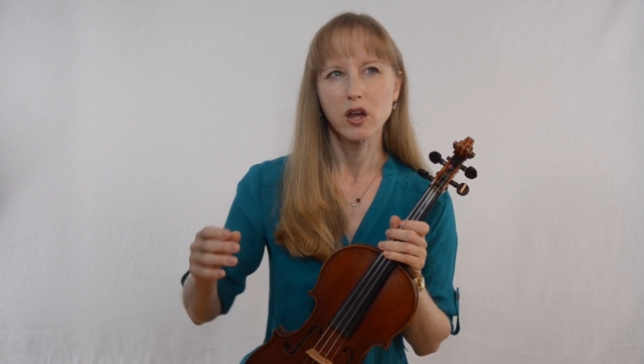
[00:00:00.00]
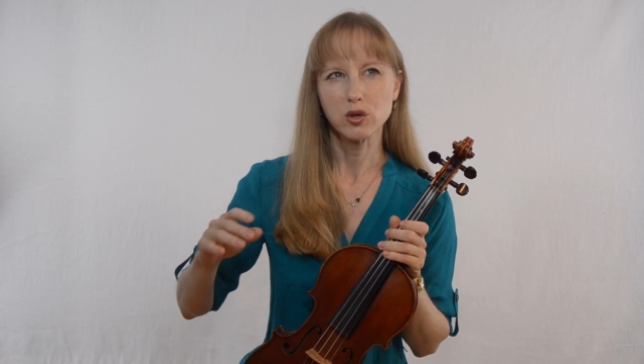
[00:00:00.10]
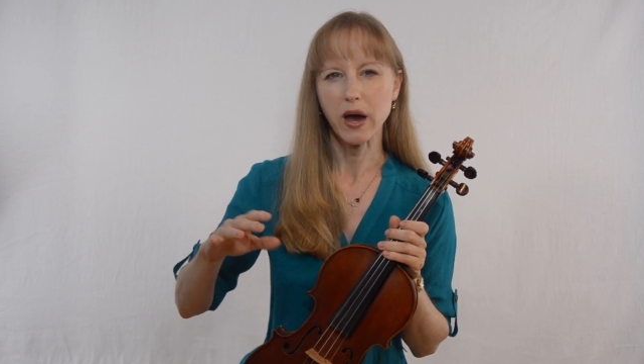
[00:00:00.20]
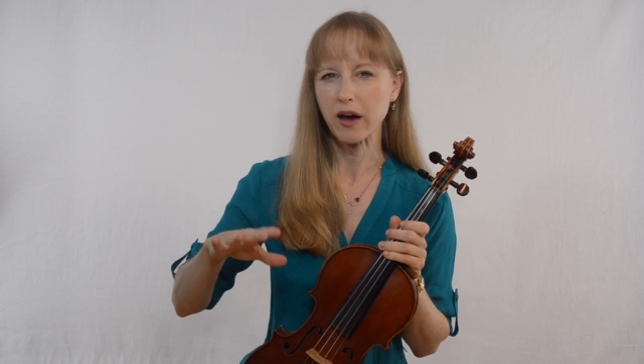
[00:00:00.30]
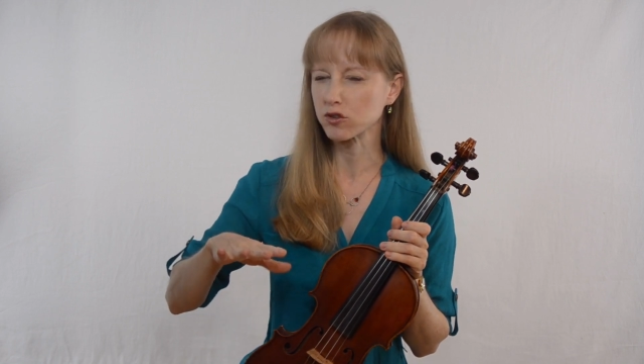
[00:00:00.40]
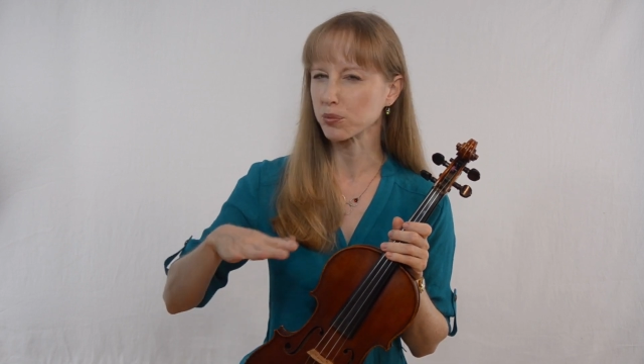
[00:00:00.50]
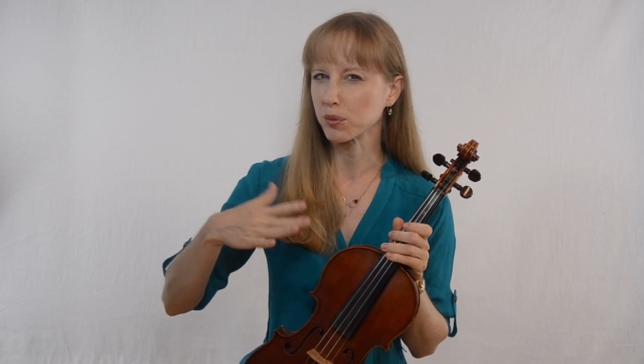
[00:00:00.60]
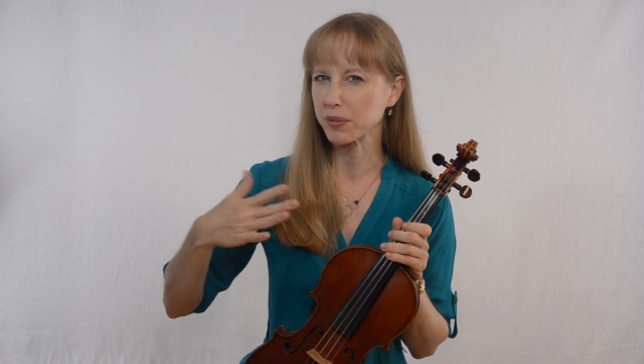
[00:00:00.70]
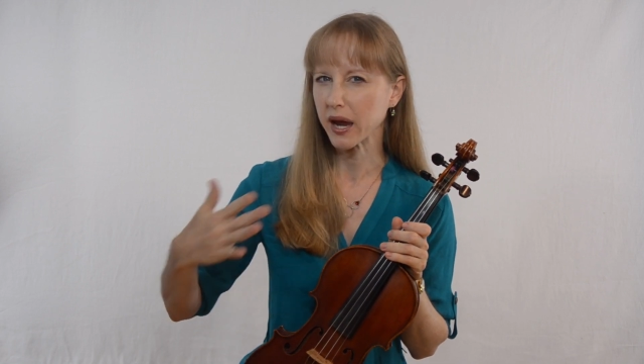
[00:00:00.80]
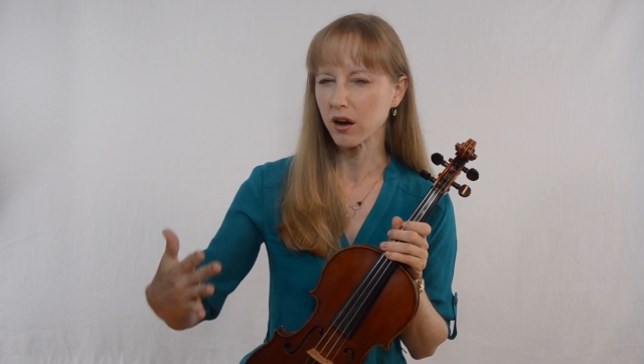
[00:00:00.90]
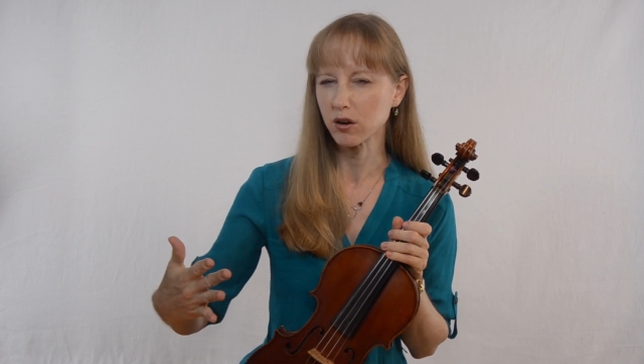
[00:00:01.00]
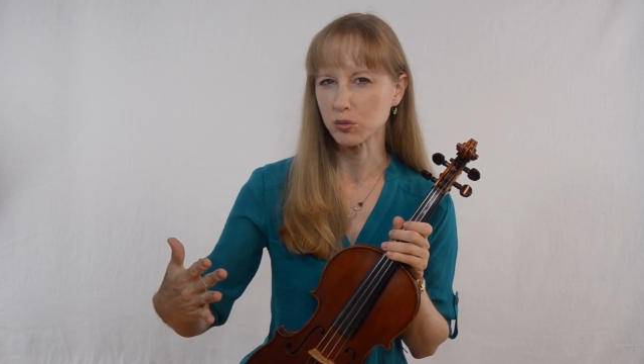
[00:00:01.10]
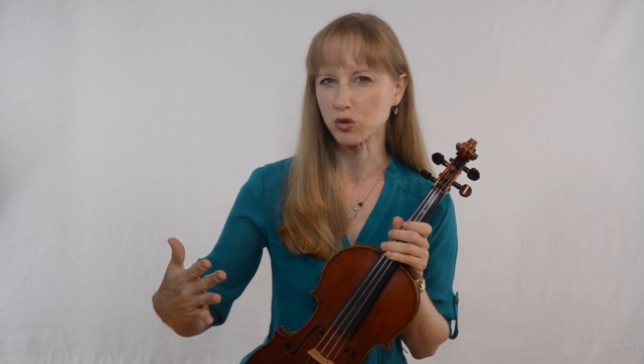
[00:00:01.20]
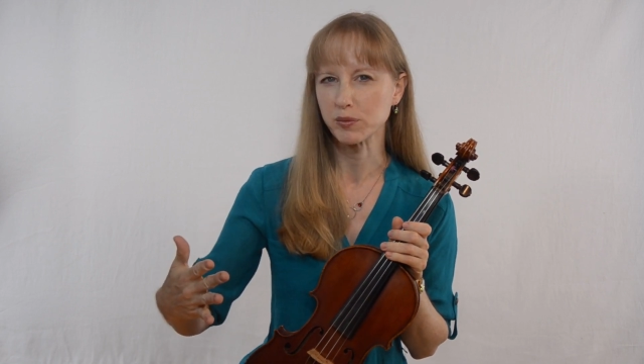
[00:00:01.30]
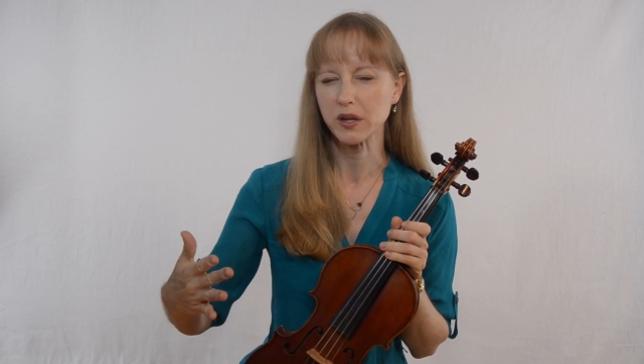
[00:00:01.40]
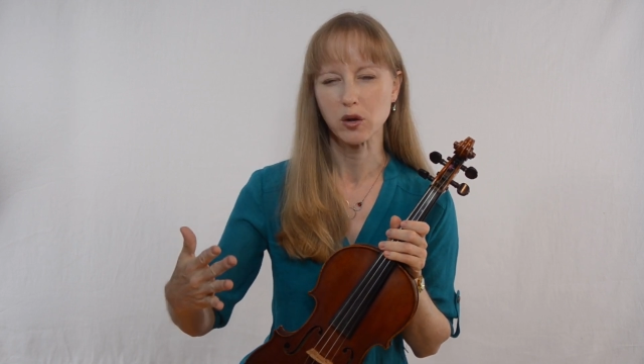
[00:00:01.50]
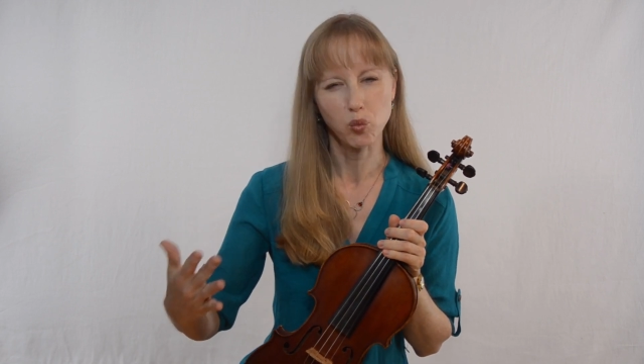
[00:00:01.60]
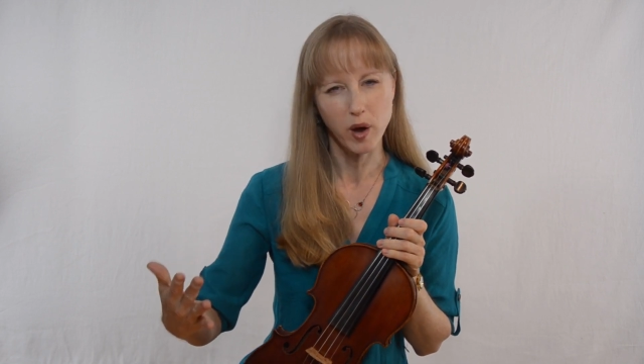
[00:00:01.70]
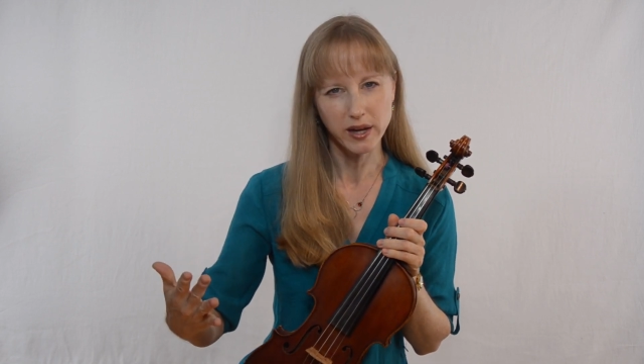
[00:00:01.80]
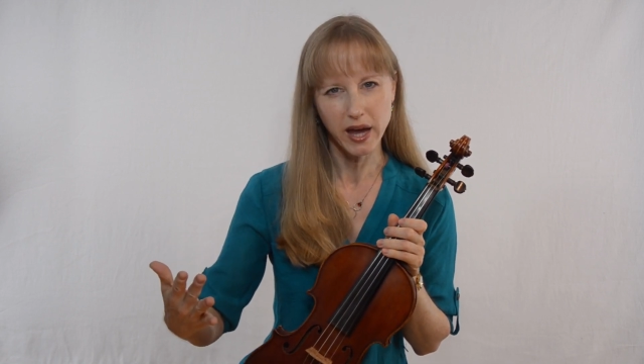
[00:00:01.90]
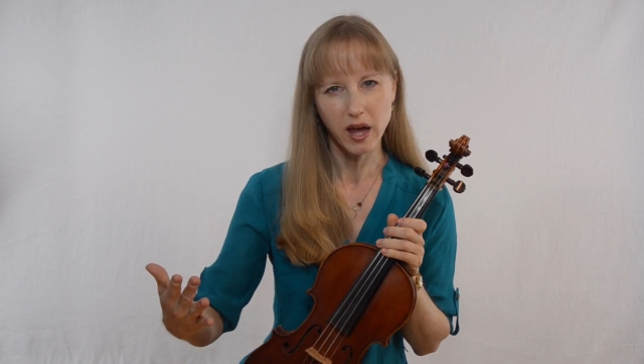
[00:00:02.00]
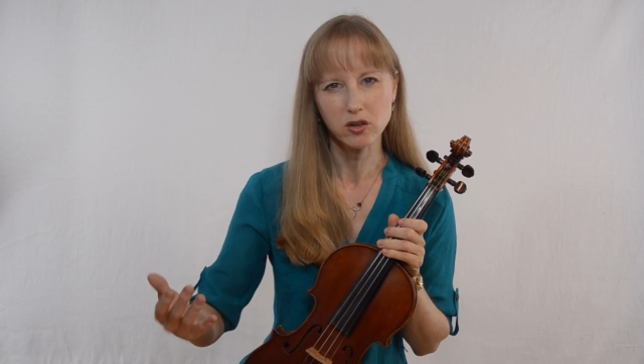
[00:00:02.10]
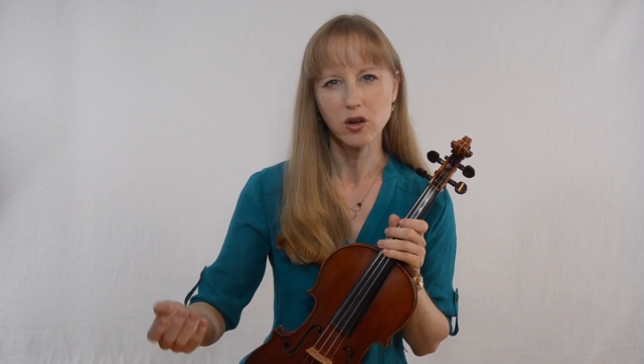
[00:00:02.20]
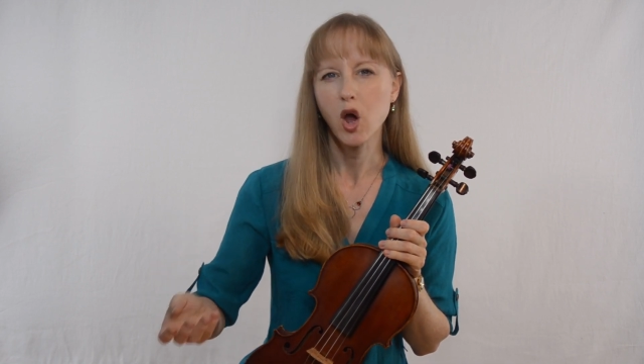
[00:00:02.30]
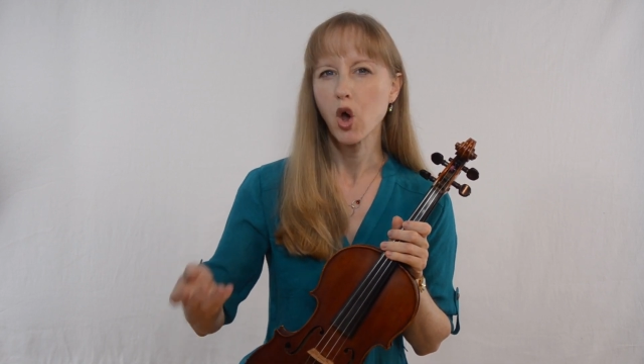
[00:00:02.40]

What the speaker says: you have to prepare a movement in one hand